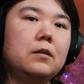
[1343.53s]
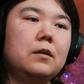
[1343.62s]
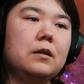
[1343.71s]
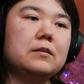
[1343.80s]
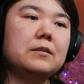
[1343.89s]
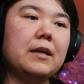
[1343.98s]

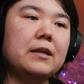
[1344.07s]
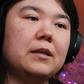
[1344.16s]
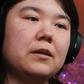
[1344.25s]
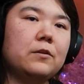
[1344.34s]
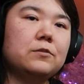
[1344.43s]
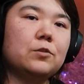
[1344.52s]
It's like he
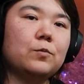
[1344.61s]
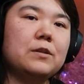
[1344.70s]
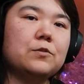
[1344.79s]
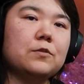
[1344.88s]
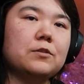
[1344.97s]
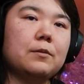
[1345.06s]
goes to reach
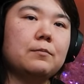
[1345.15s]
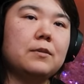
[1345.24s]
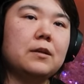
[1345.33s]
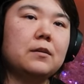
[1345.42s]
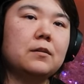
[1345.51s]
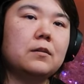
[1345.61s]
for something.
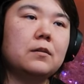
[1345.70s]
It